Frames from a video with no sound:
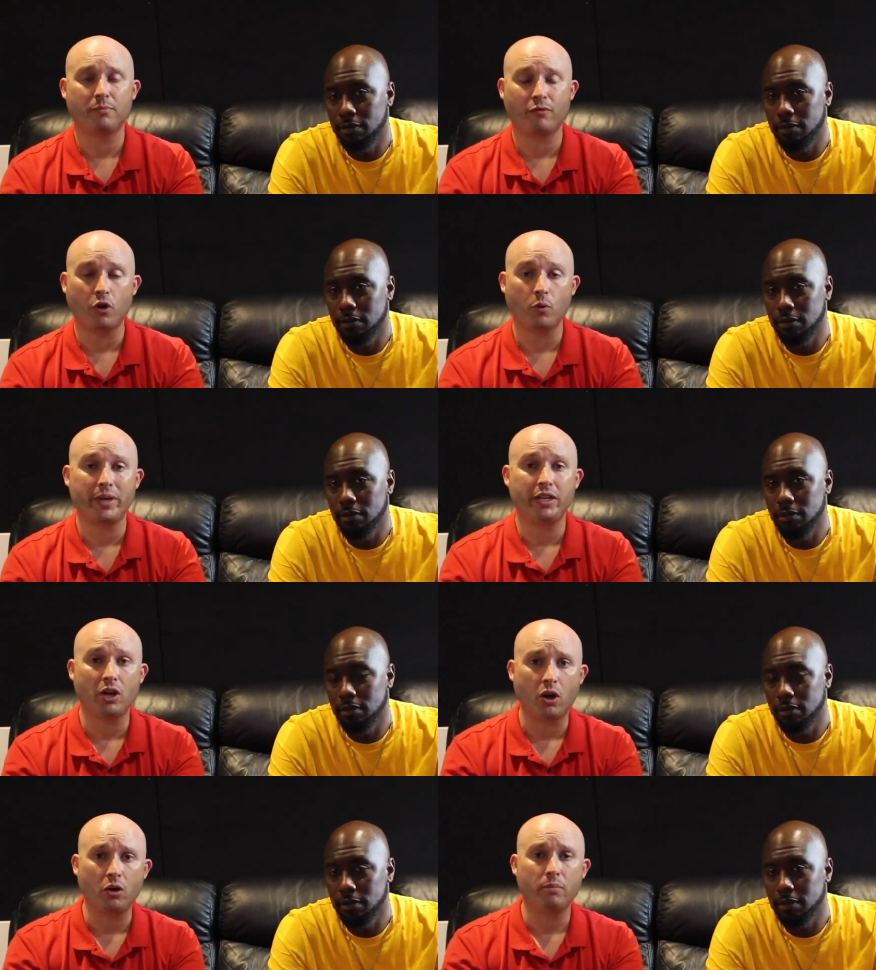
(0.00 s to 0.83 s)
Speaker 1: Before we
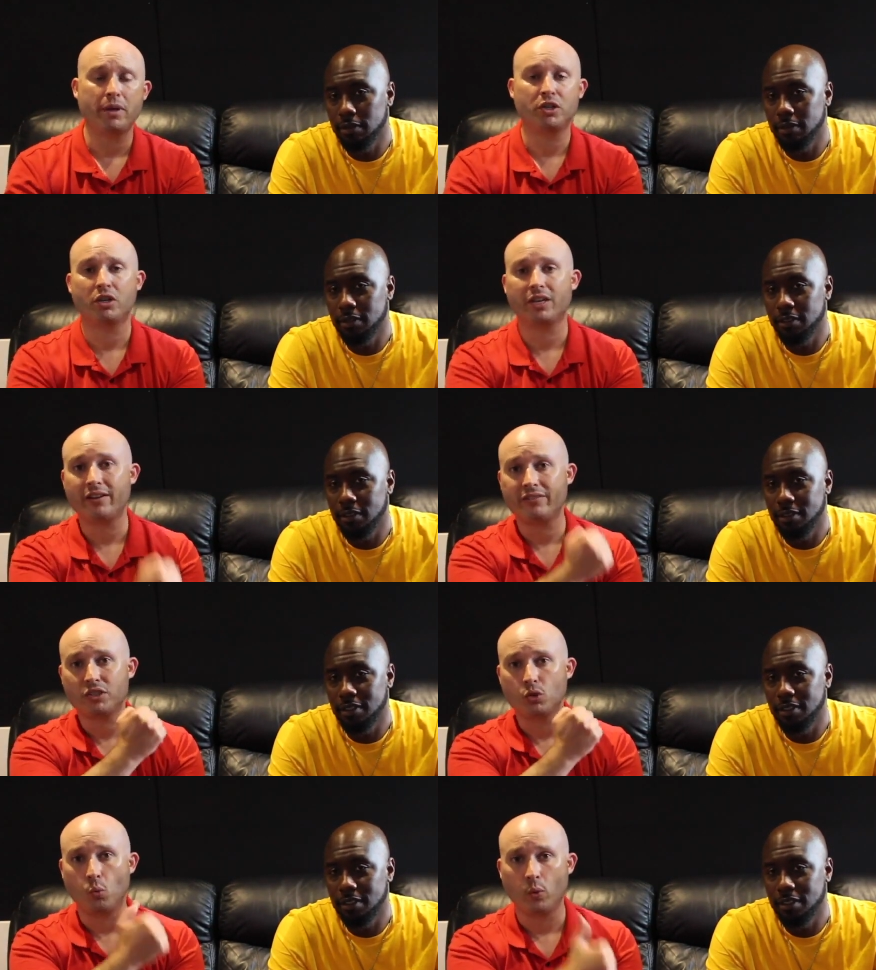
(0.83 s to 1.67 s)
go, make sure to give
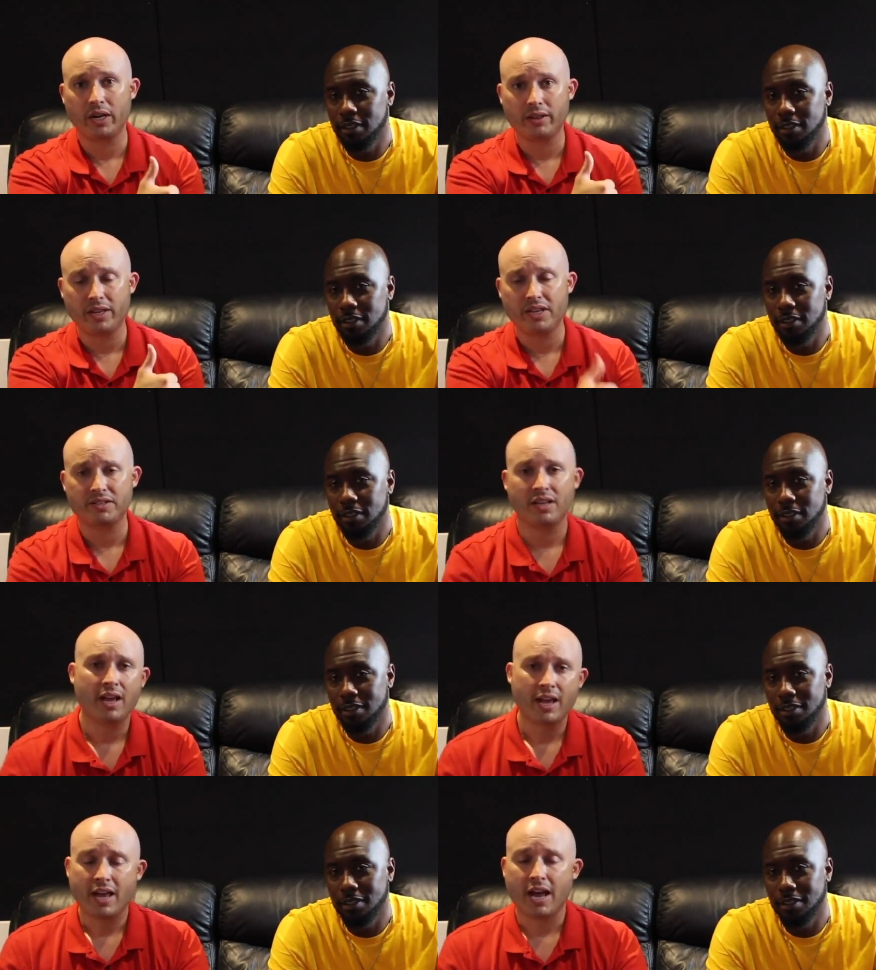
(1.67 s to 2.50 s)
us one of these,
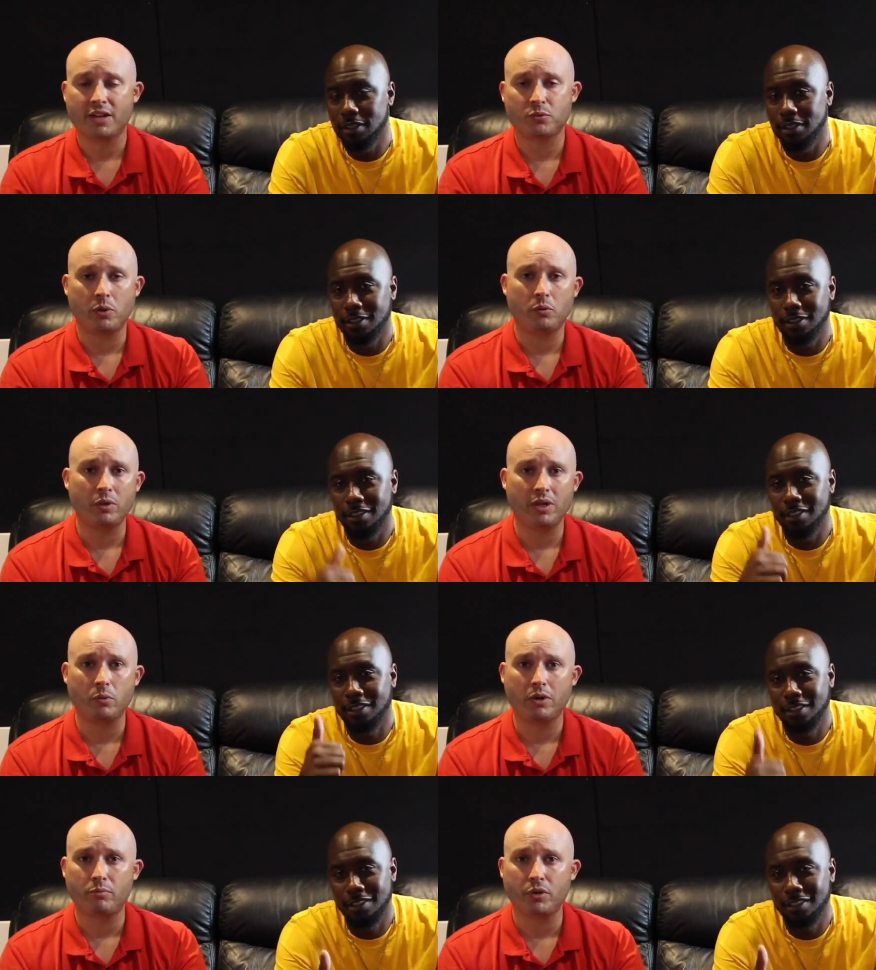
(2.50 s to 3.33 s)
as we
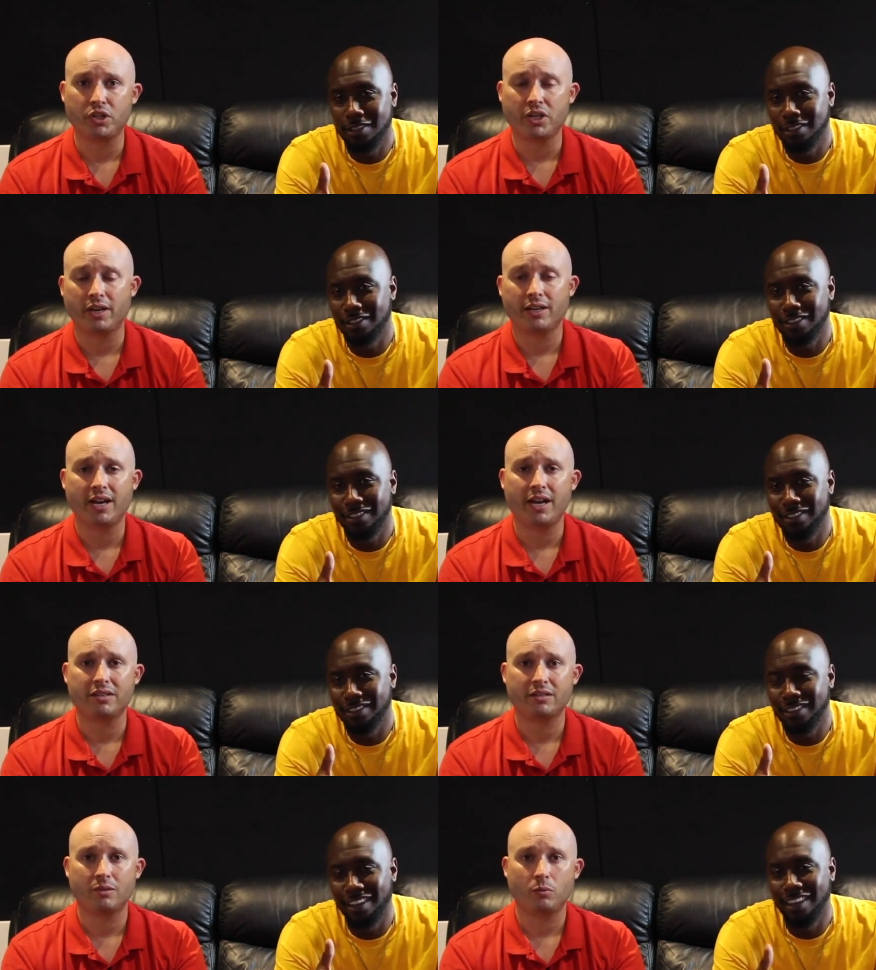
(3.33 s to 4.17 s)
really would appreciate it,
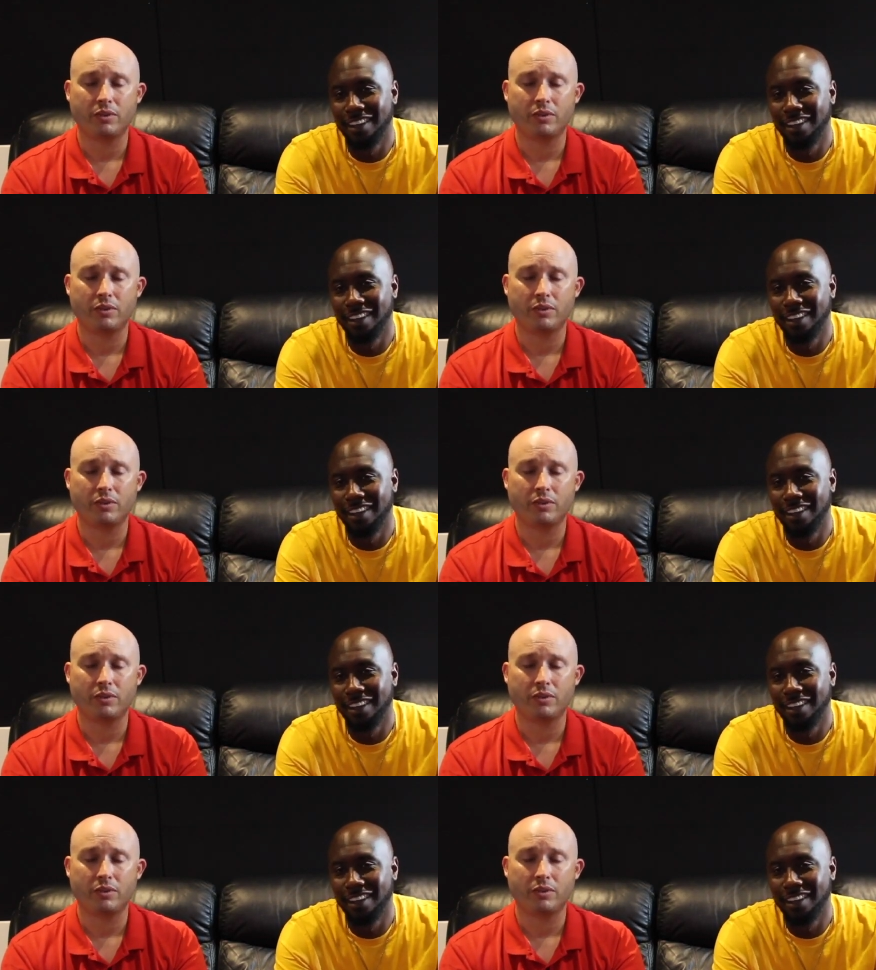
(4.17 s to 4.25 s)
guys.